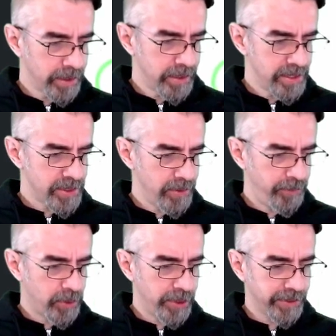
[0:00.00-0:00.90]
So if
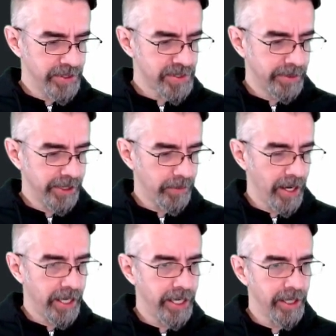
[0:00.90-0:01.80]
you click this link
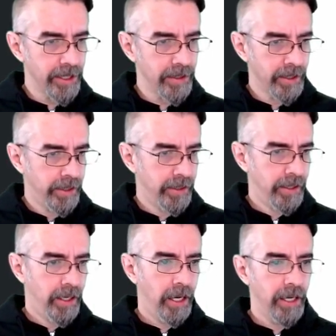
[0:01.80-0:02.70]
right here,
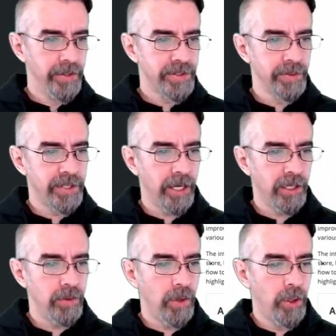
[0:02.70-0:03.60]
this will take
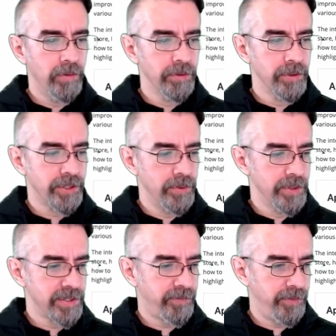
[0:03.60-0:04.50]
you over to
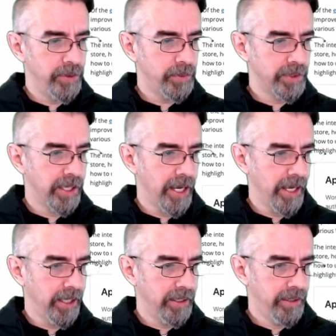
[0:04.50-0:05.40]
this field
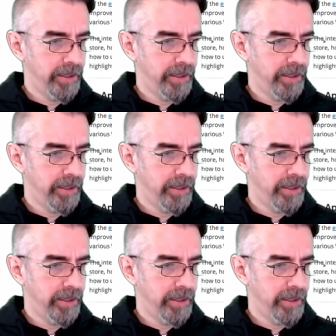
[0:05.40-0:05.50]
guide.